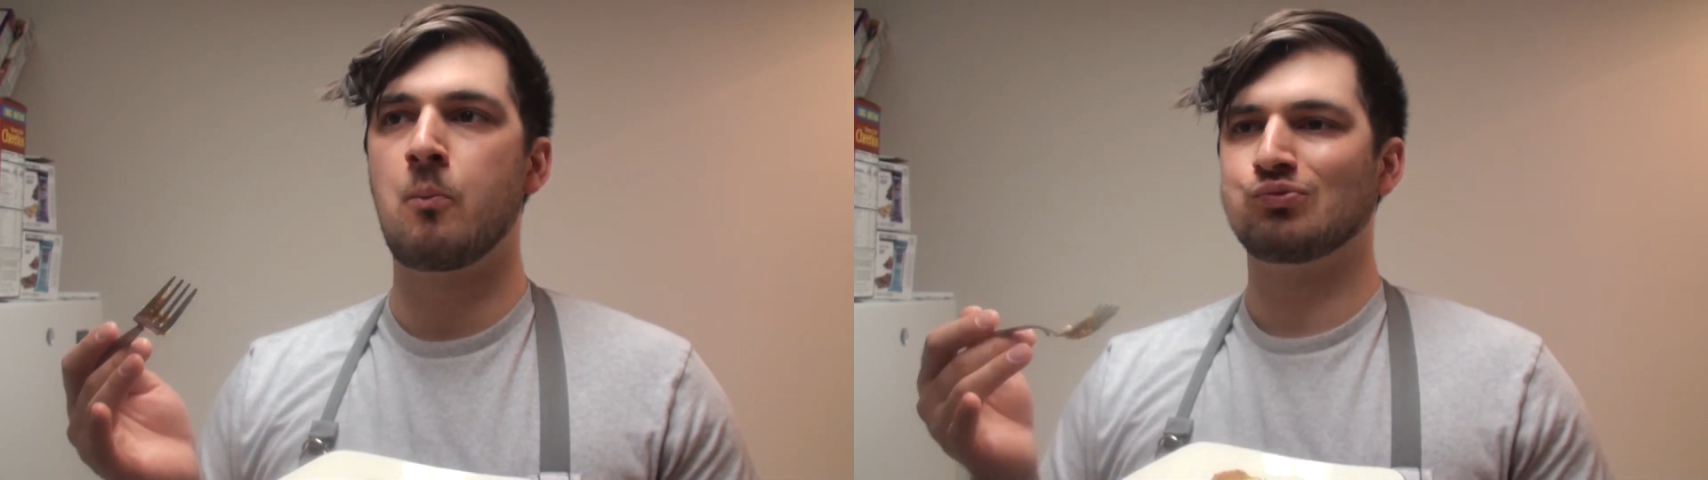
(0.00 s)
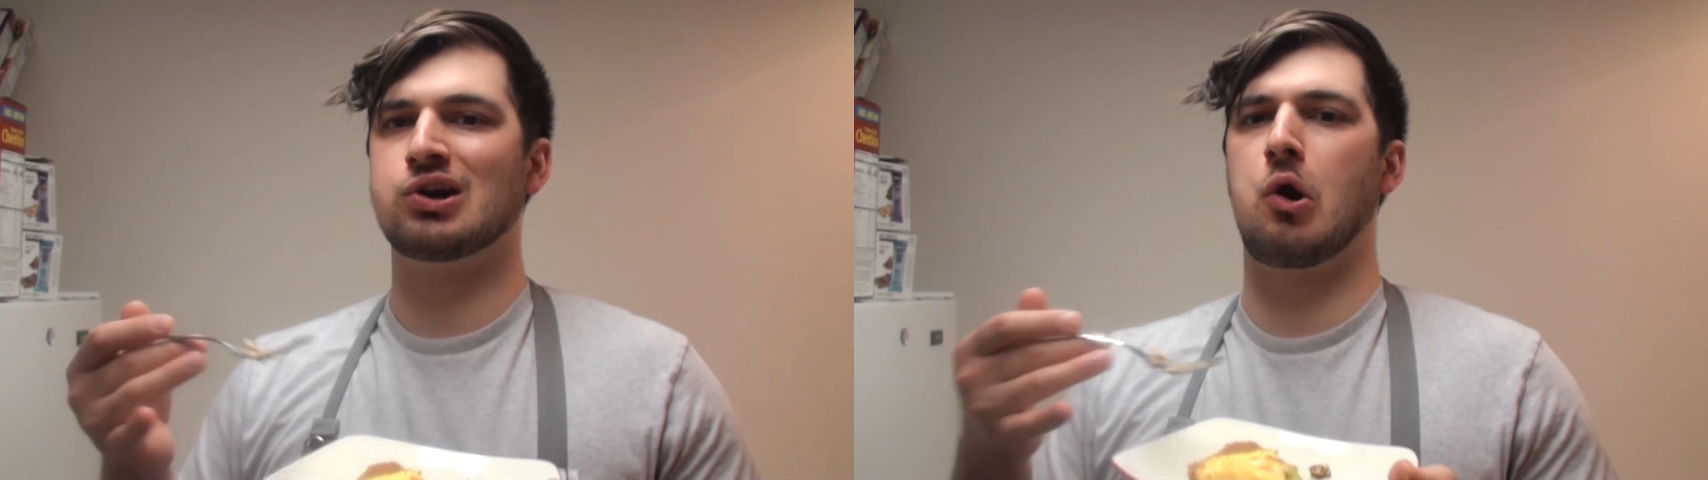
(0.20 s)

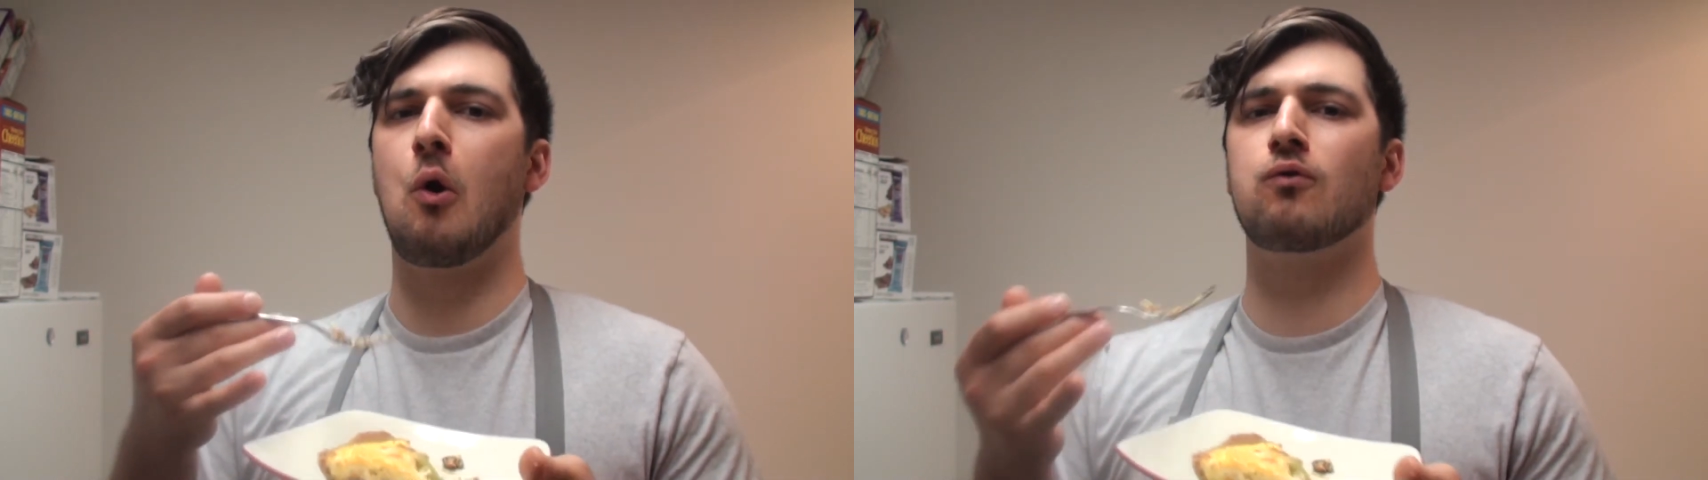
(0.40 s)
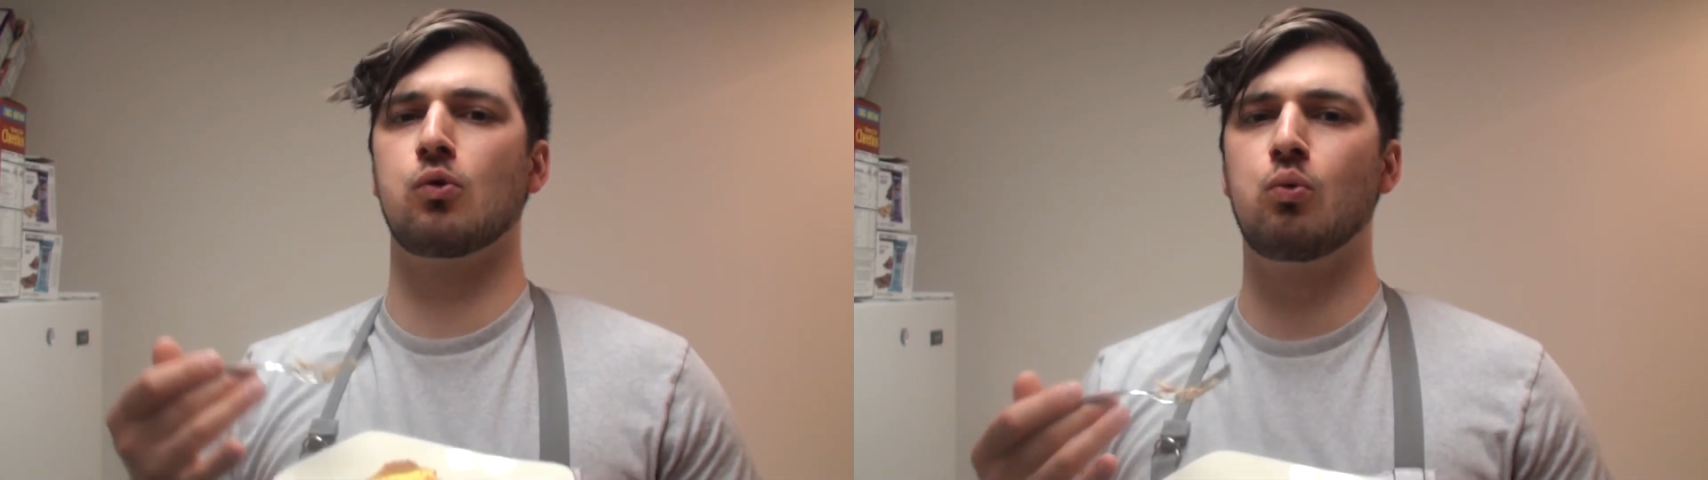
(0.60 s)
kind of
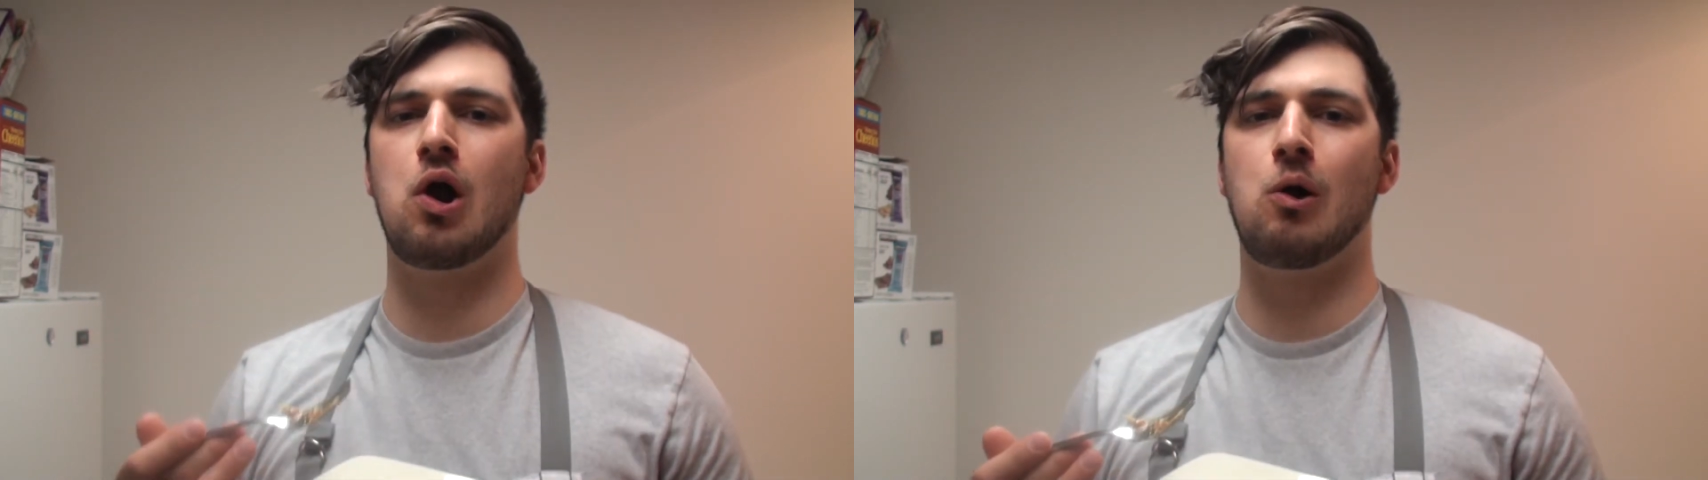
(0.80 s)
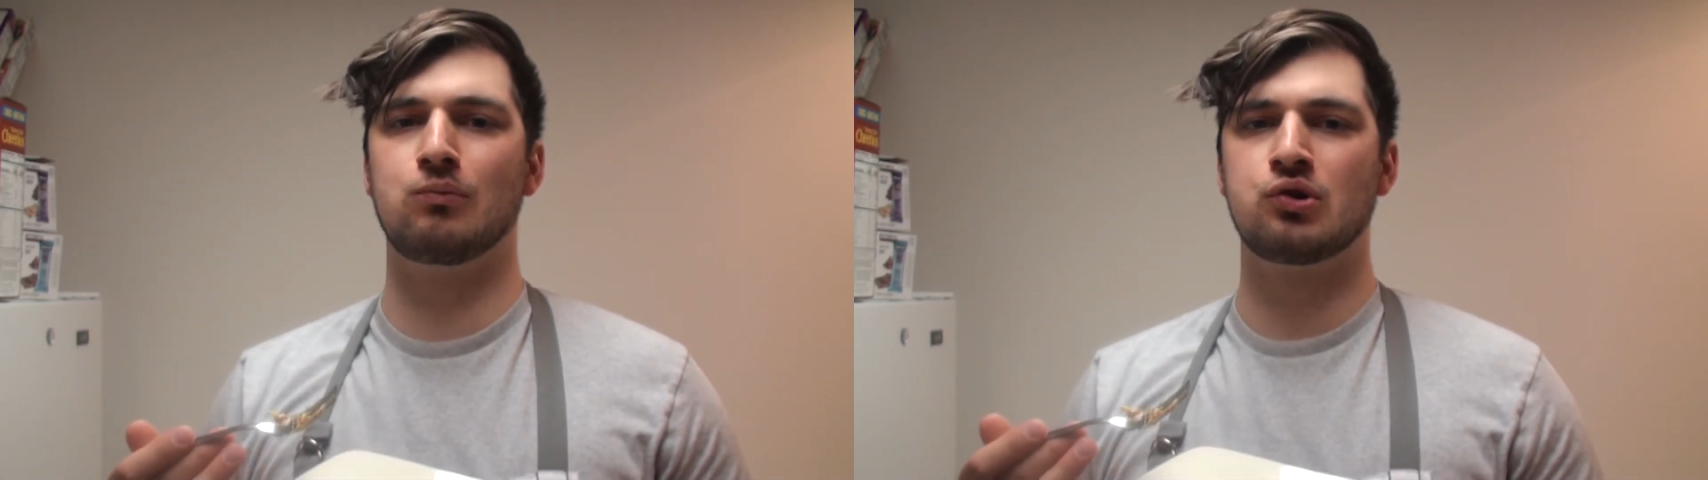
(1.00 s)

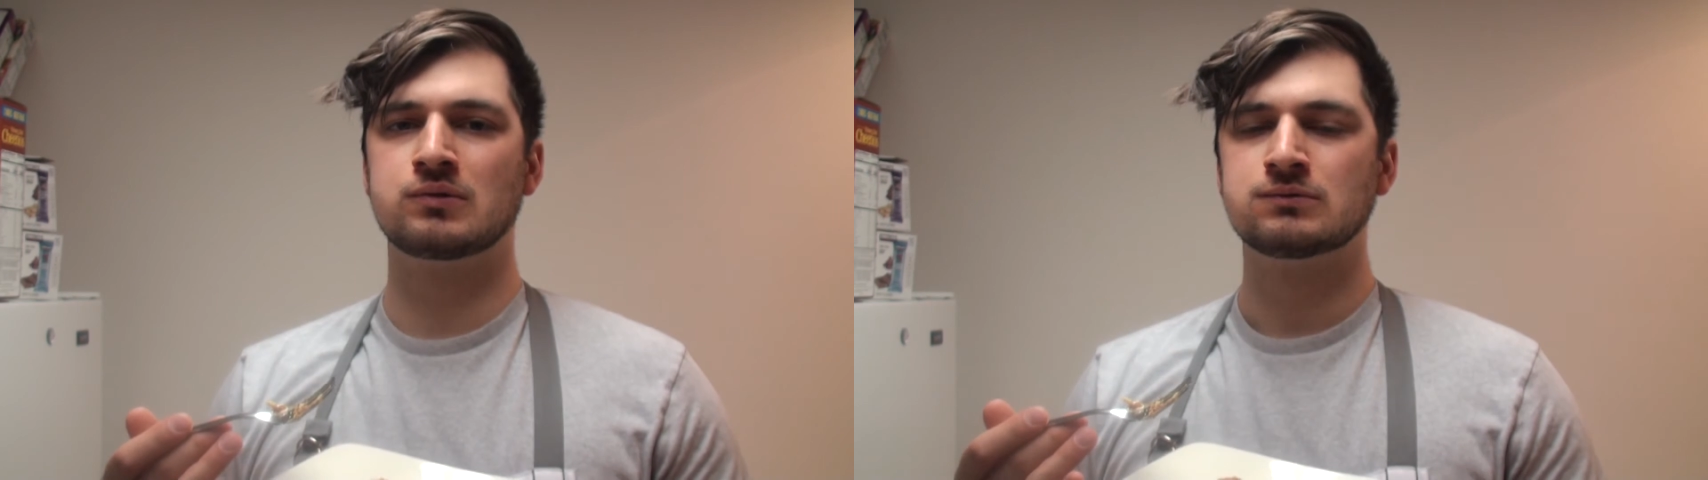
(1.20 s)
overwhelmed